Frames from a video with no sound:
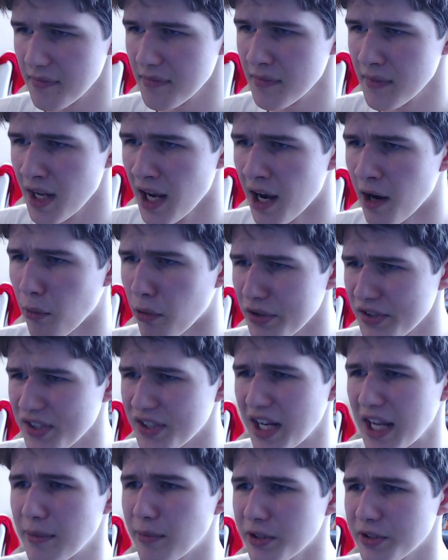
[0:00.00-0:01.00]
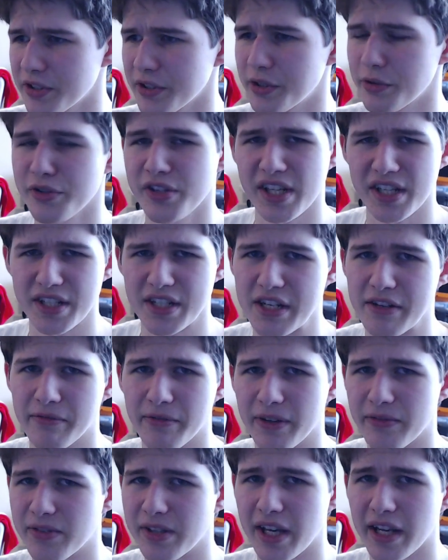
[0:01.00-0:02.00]
I wasn't able to do
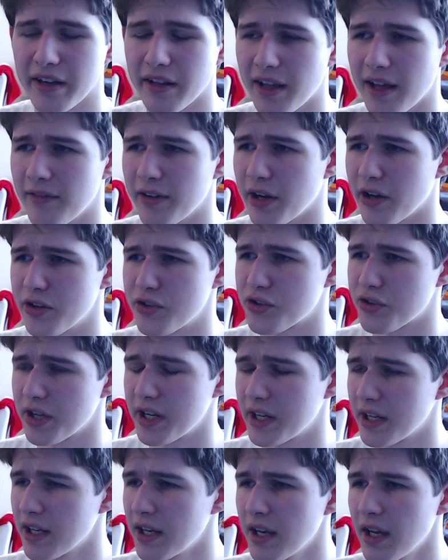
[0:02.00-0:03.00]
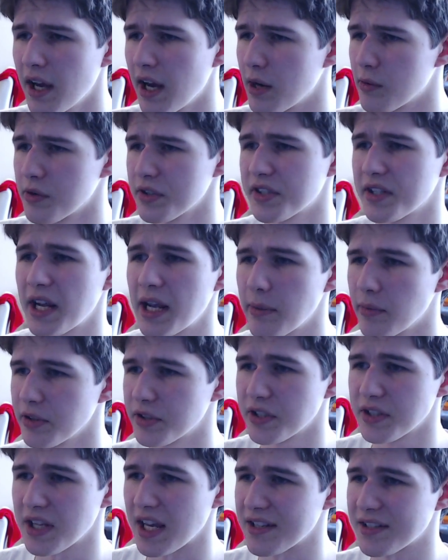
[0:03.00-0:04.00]
1650 at 1100. I wasn't able
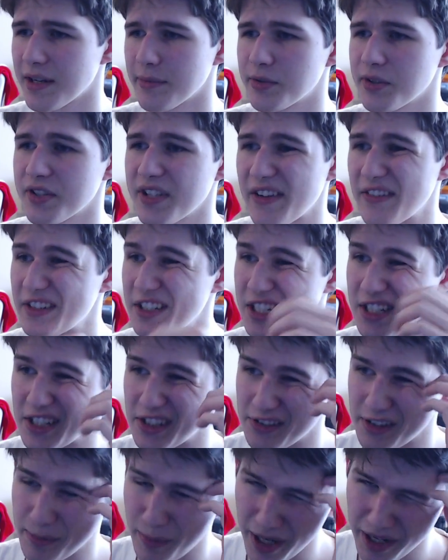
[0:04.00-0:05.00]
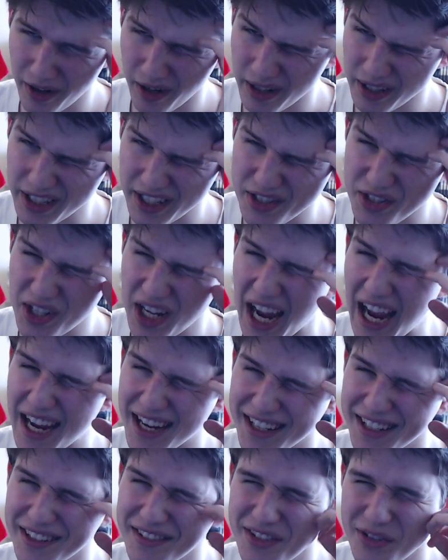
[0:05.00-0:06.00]
to test up to 1700. My card can
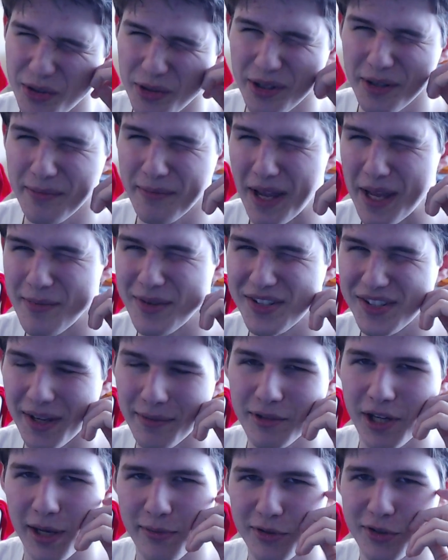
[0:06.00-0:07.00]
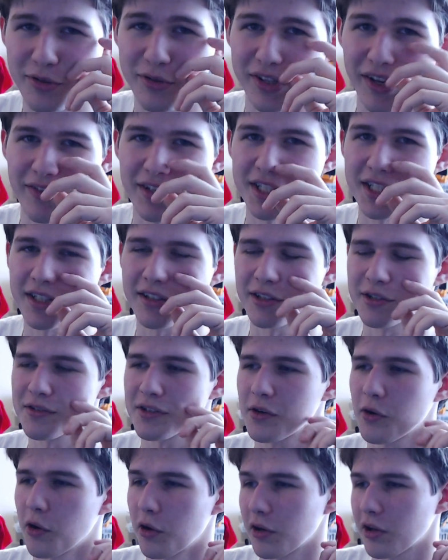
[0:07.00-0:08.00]
kind of, sort of, maybe sometimes do 1700
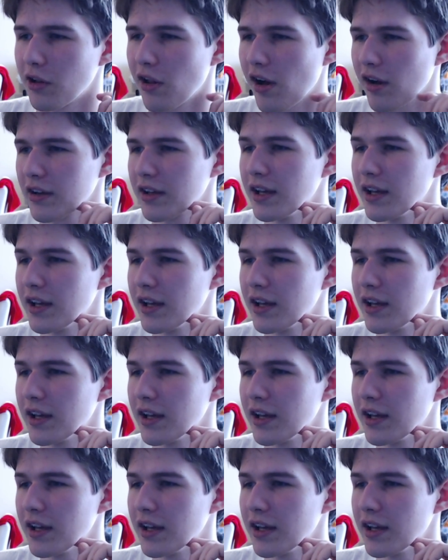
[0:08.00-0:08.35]
core clock.